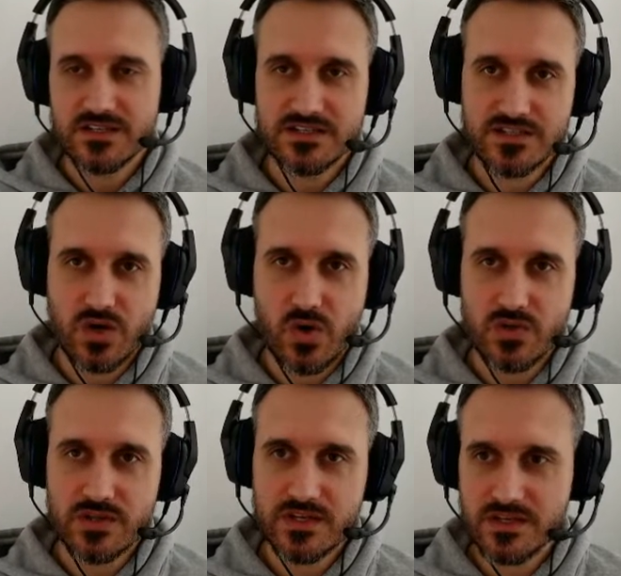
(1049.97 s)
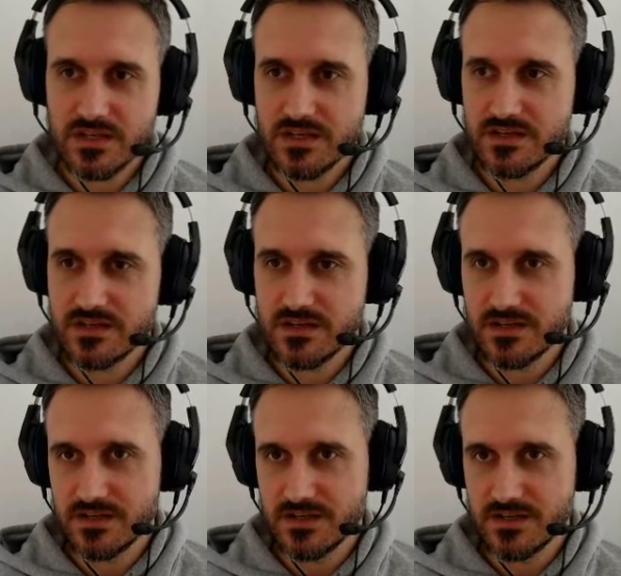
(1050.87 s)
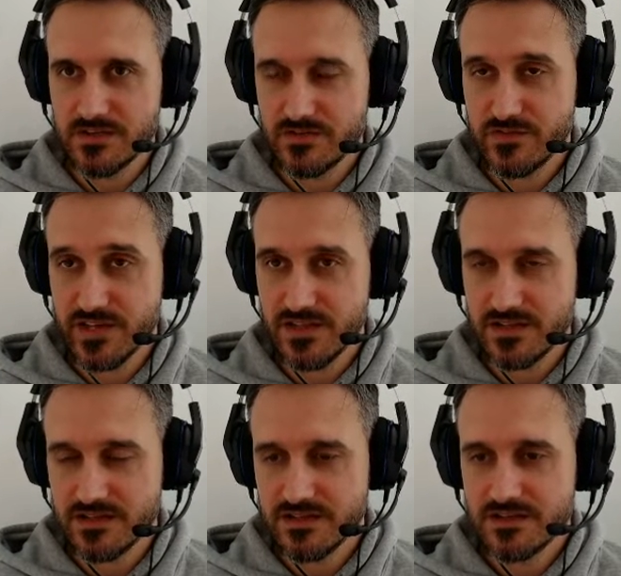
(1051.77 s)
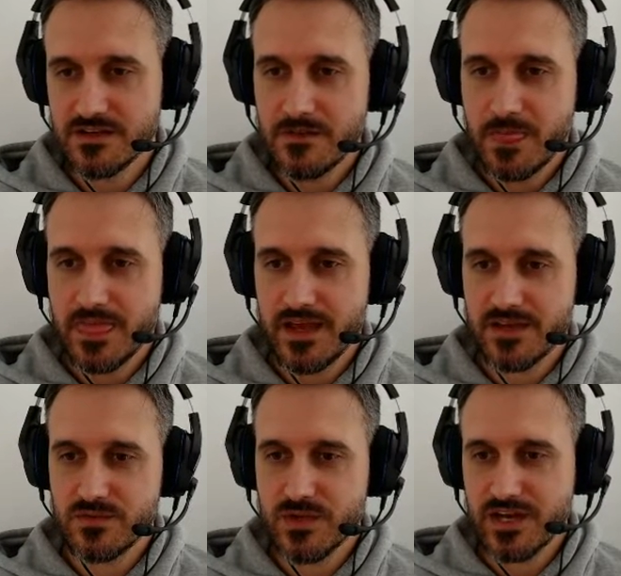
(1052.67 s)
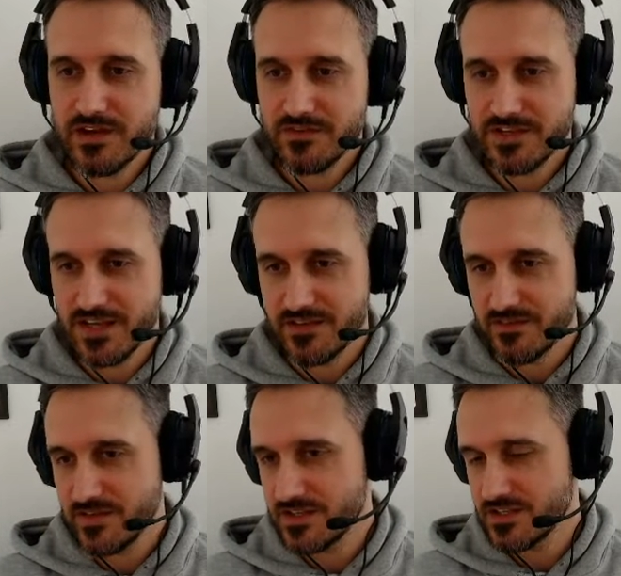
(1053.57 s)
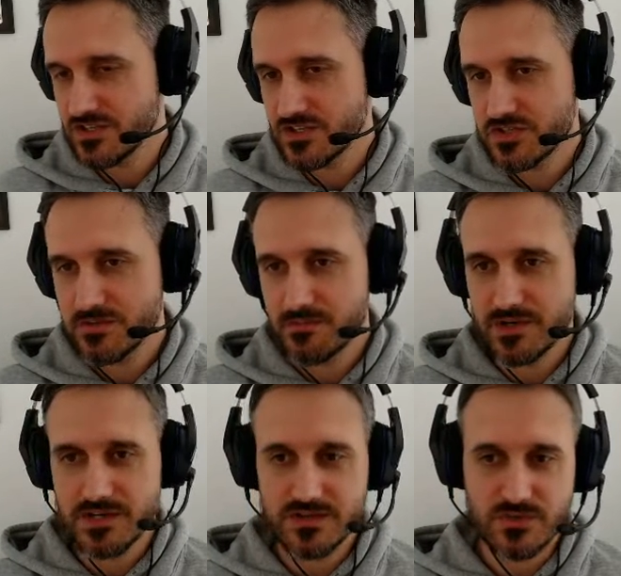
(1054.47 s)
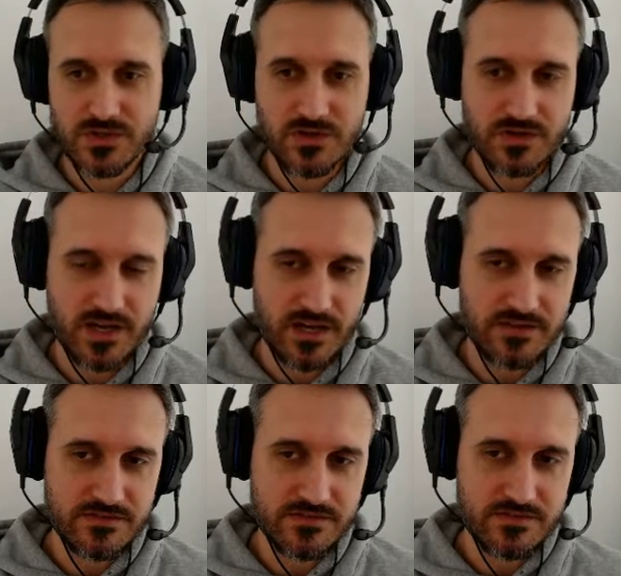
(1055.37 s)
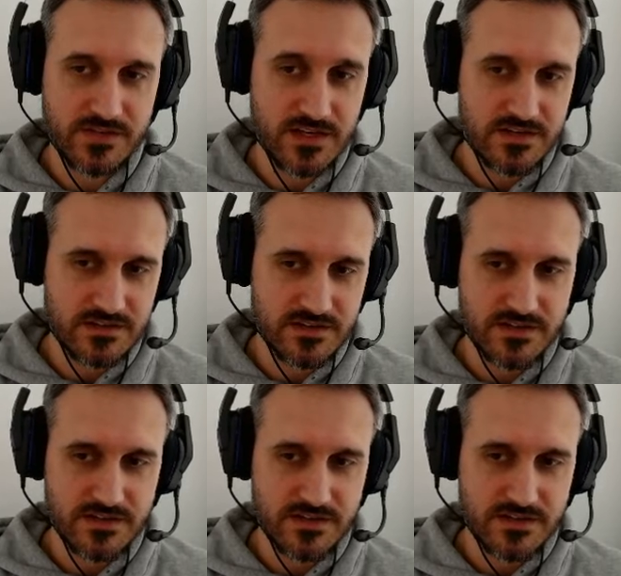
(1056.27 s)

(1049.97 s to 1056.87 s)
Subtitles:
It's only in Finland, and we have again Finnish, but we don't have Finland.